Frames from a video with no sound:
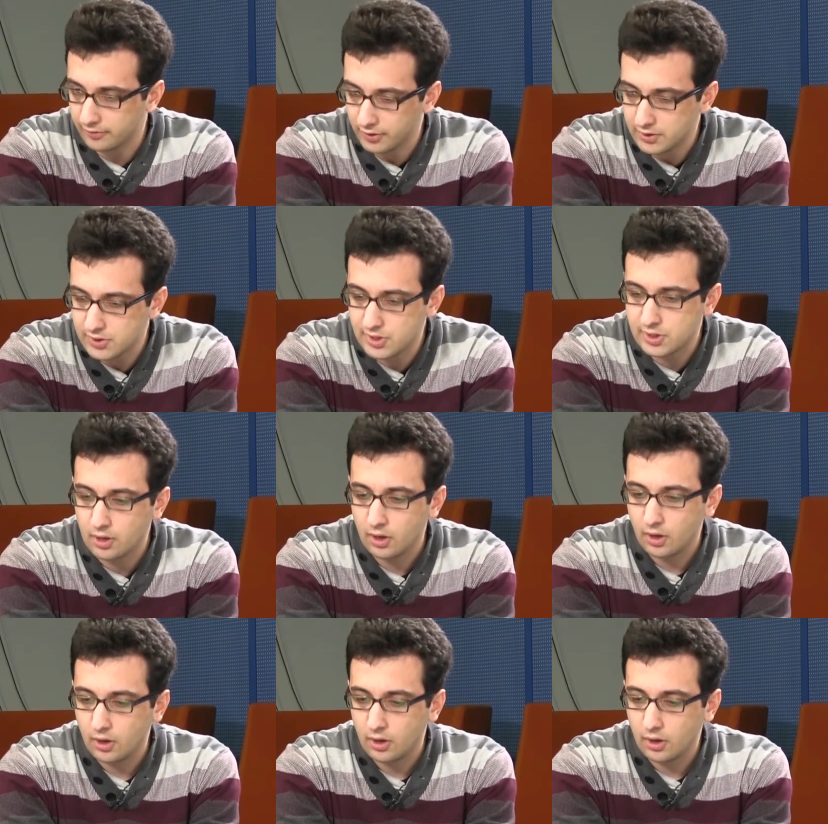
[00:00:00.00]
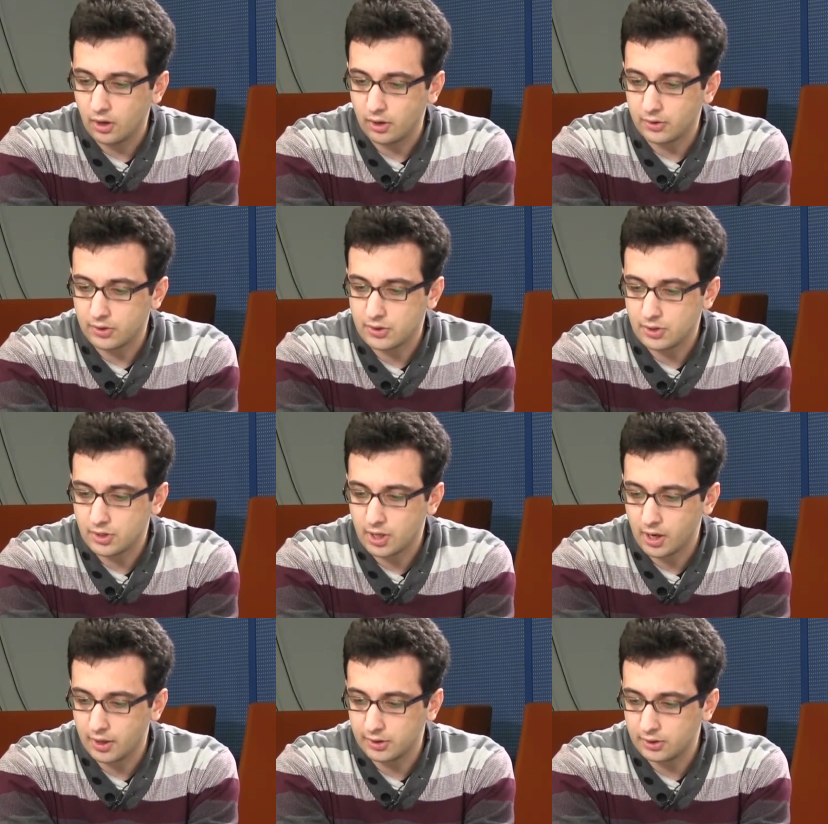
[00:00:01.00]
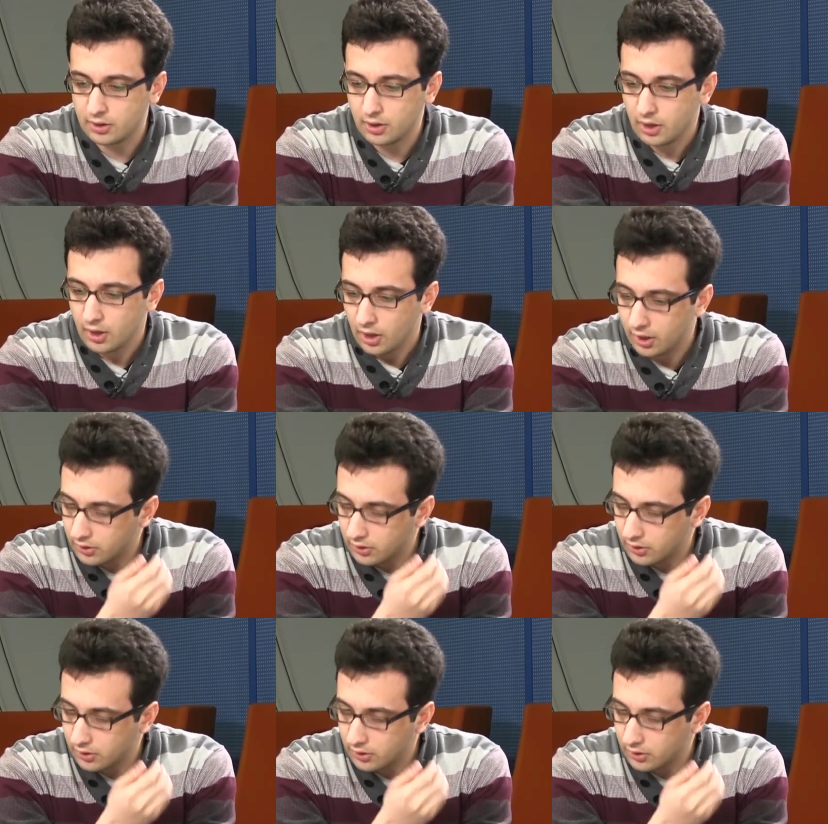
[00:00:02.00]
benefits in the society.